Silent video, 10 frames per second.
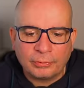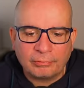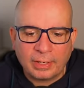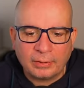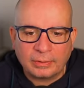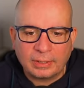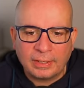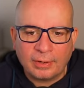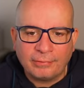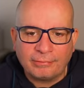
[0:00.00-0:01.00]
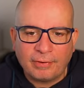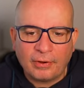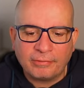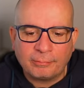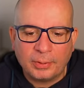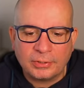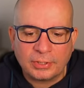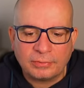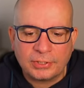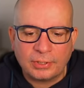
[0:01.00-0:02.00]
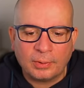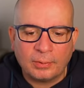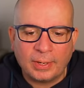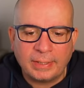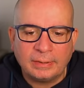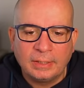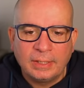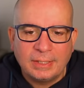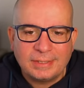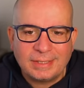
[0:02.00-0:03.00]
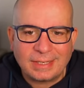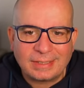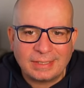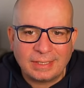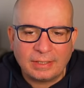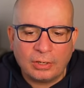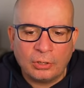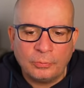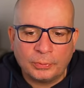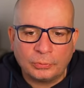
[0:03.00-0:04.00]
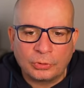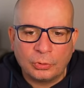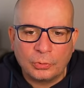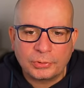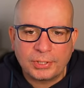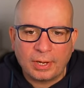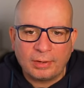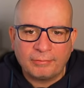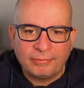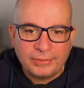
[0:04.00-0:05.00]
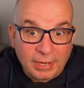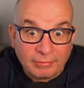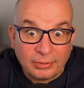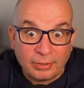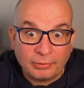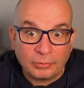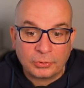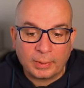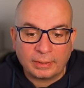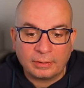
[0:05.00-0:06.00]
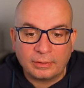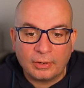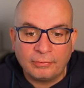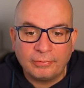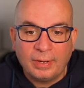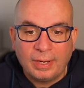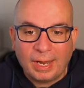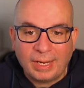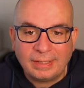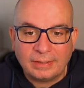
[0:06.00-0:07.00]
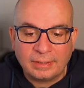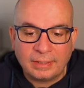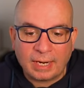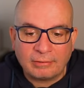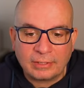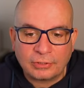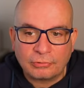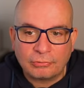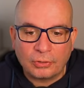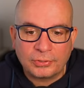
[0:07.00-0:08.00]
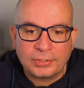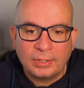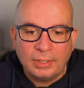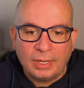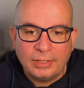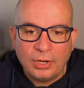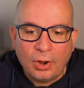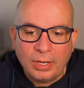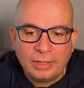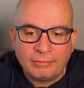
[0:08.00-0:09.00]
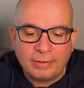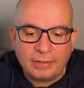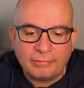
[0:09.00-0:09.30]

the Renault Clio. Five, Peugeot 208. Six, the Opel Corsa. Seven, the Volkswagen Golf. Eight, the Yaris Cross. Nine, the Fiat